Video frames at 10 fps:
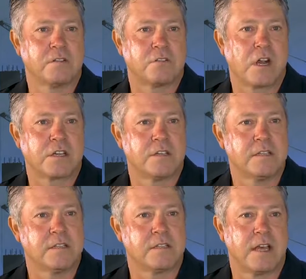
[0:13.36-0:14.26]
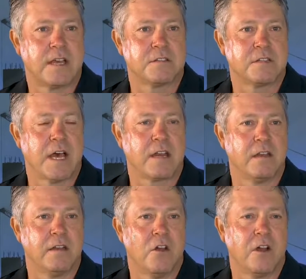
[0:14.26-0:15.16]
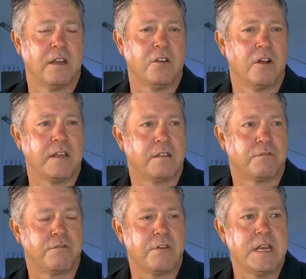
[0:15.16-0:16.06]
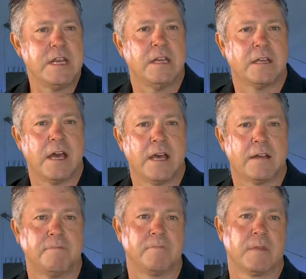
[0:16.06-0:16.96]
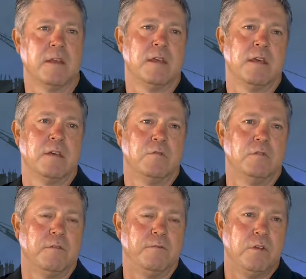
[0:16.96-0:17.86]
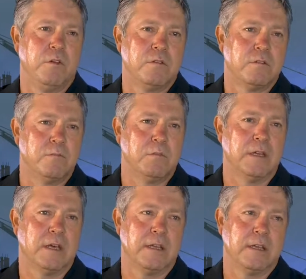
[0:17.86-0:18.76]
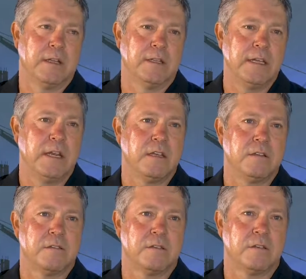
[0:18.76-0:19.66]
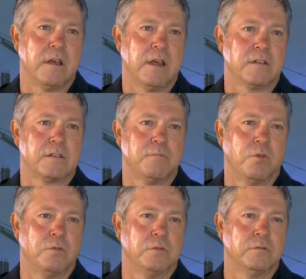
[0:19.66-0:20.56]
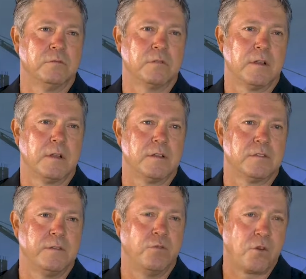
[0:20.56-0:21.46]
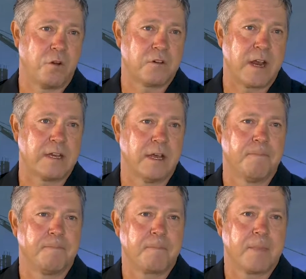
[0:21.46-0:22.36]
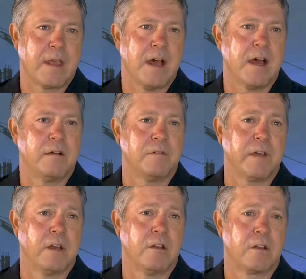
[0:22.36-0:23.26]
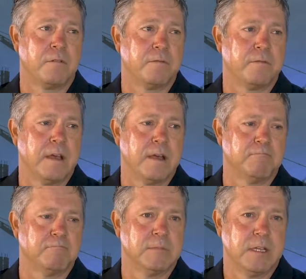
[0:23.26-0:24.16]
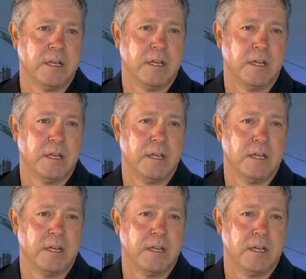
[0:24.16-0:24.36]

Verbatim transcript: Constructions uh, started in 1993 um, with a view to be a, a leading uh, small civil contractor. Uh, we've had a lot of um,